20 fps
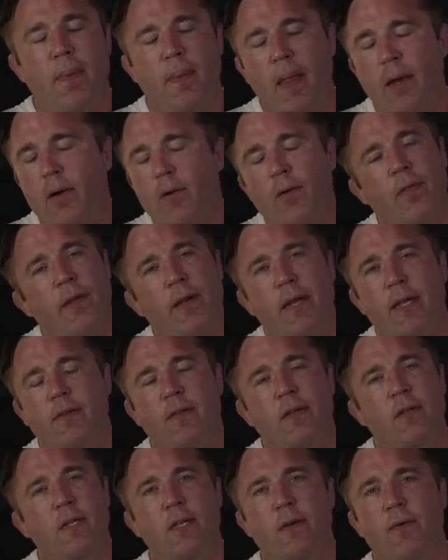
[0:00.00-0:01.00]
don't know that he
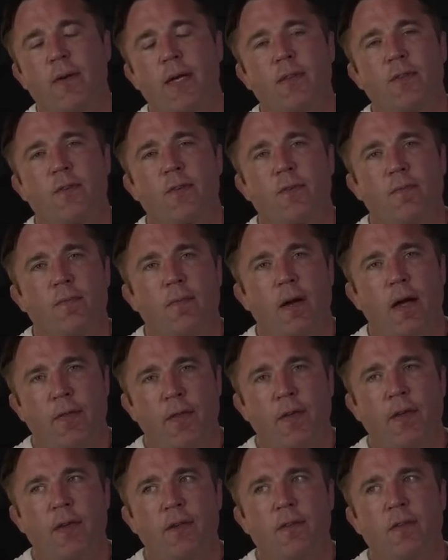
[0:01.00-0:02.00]
has a clear answer. I
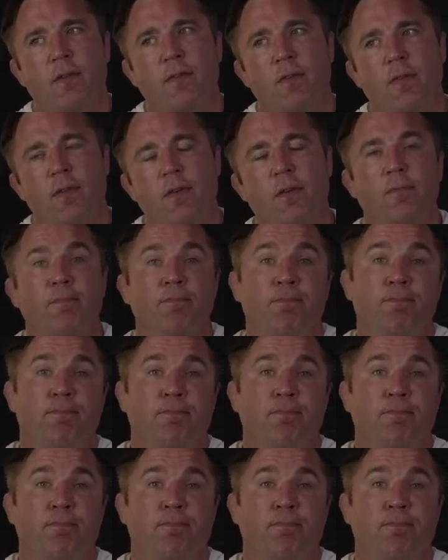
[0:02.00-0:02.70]
think he's sincere.